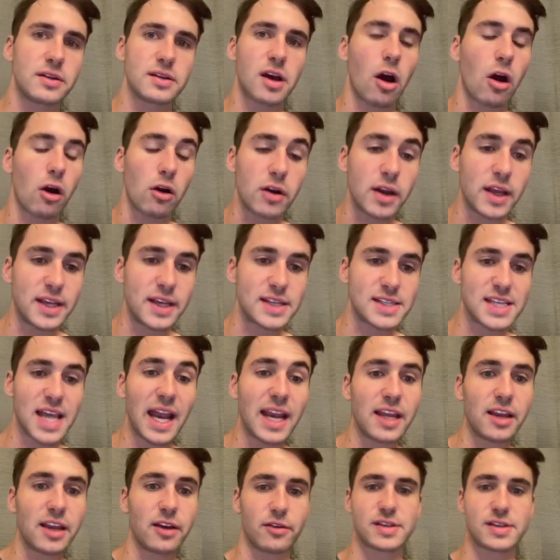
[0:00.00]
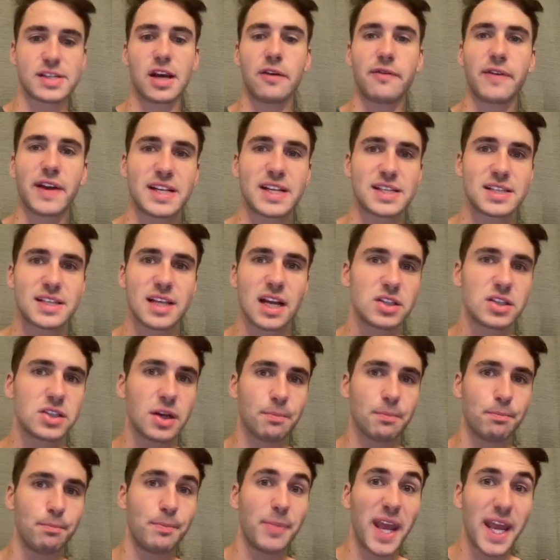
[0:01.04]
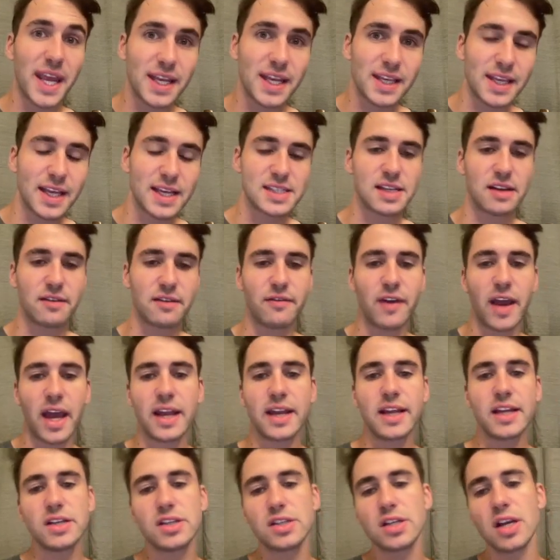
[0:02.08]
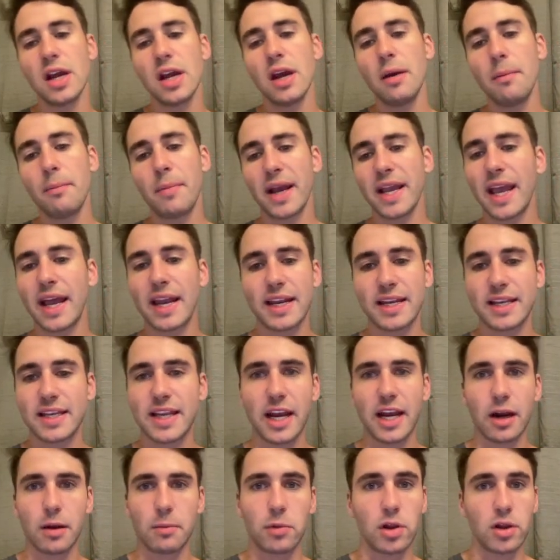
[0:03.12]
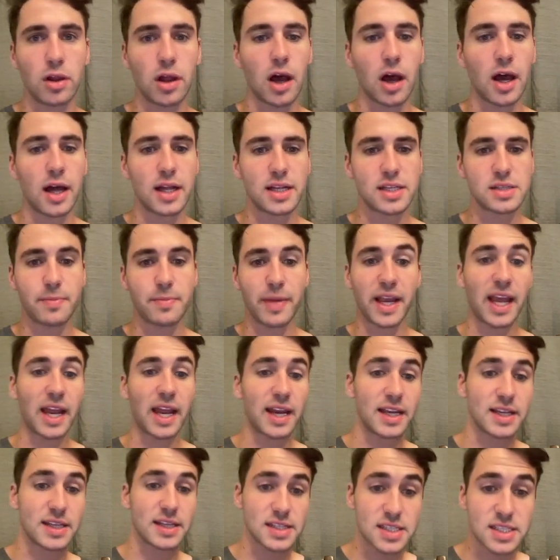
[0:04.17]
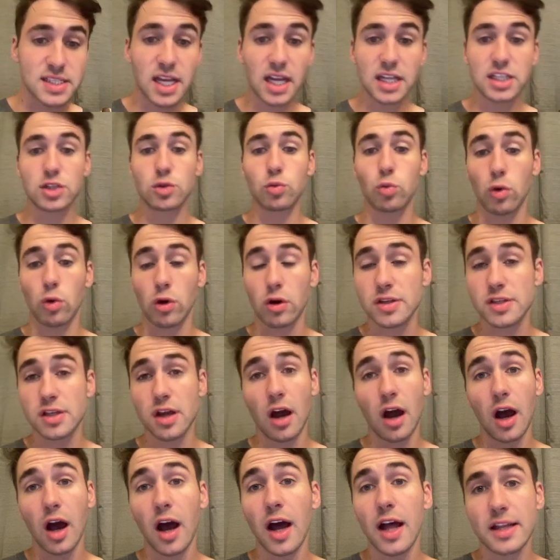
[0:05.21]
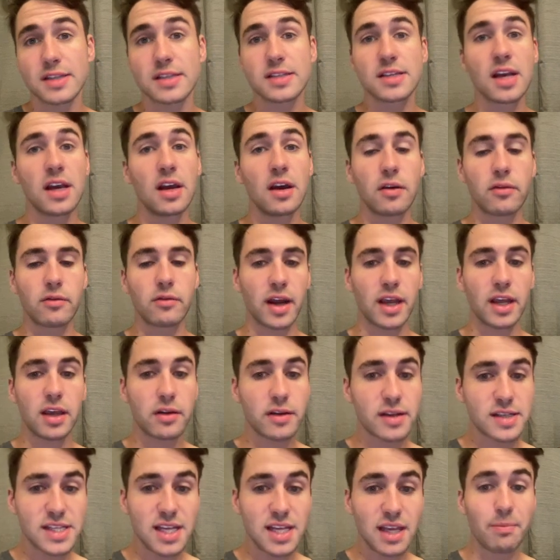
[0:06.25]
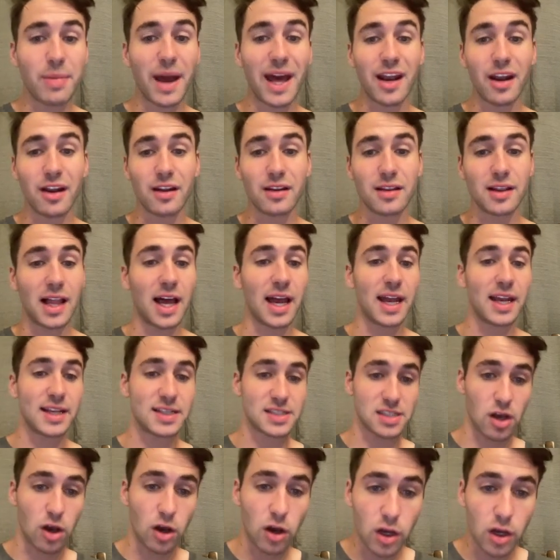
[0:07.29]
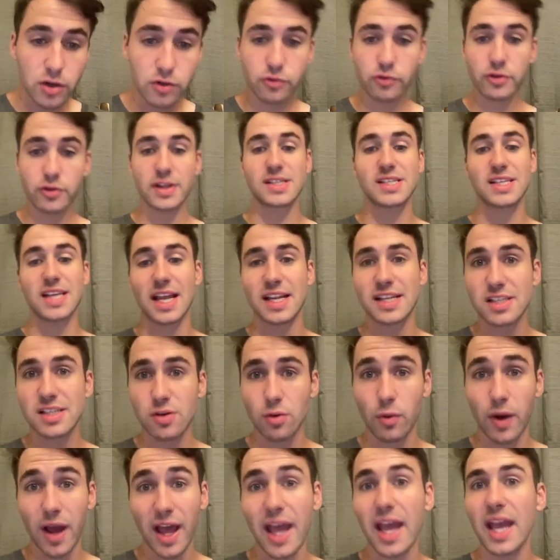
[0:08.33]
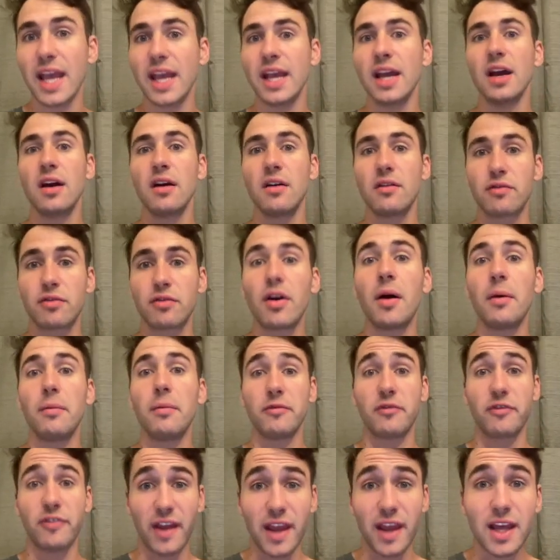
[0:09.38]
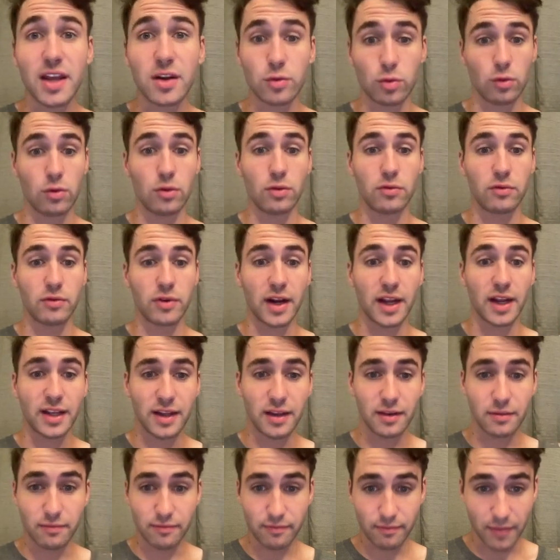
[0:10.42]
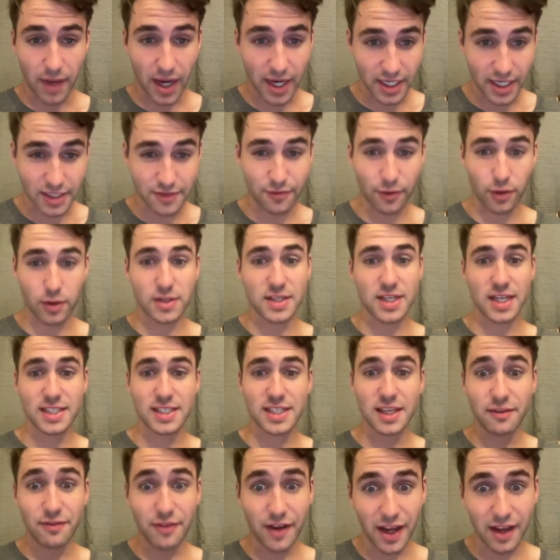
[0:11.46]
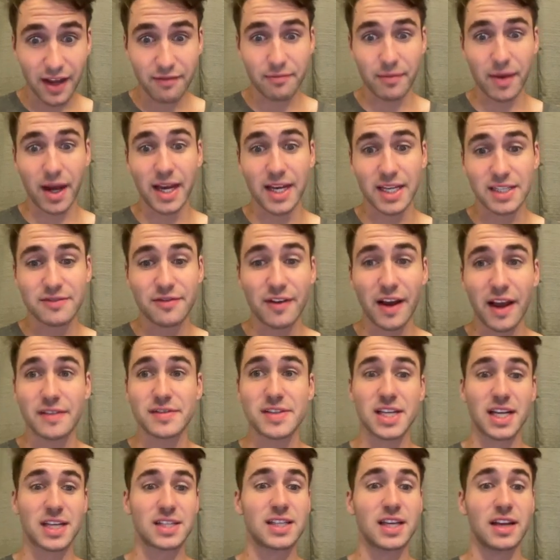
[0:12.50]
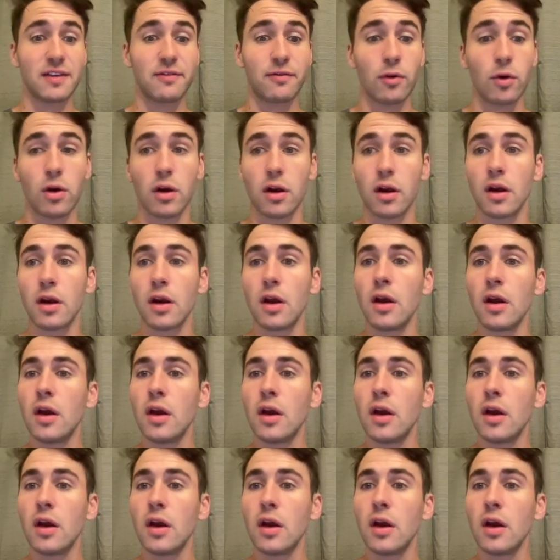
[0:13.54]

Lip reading: already setting yourself at such a big disadvantage by getting terrible odds, by getting such worse odds, right? You can see BetOnline is 100 cents away from FanDuel, right? -465, -564.